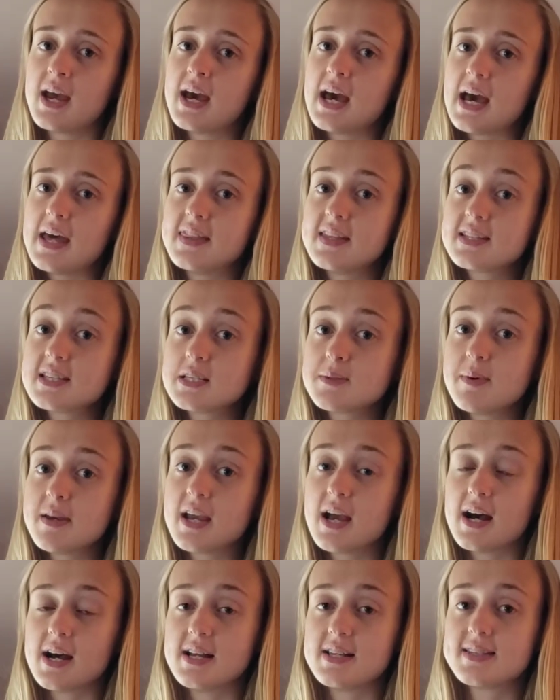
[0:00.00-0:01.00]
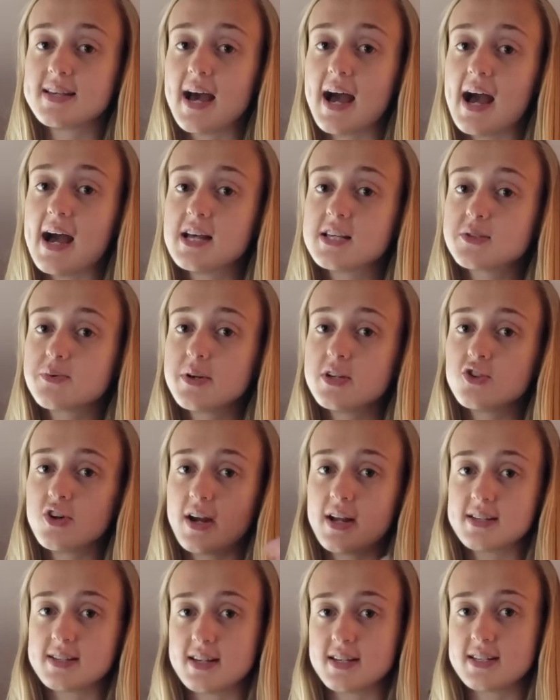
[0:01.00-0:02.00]
And this is because as we
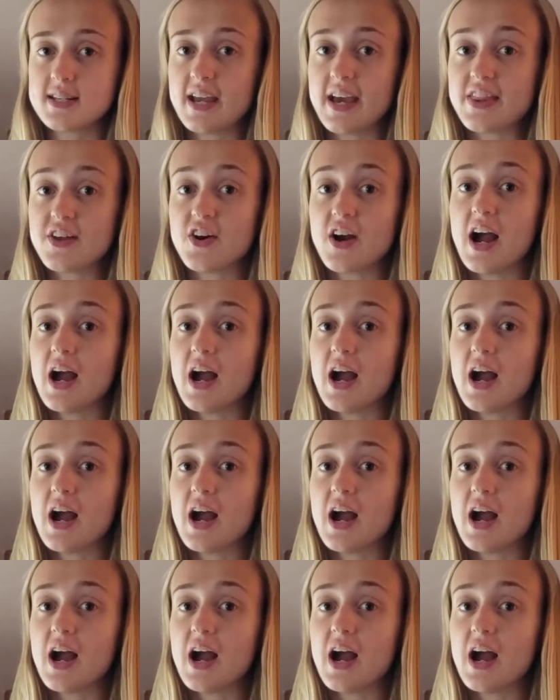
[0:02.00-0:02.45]
translate together,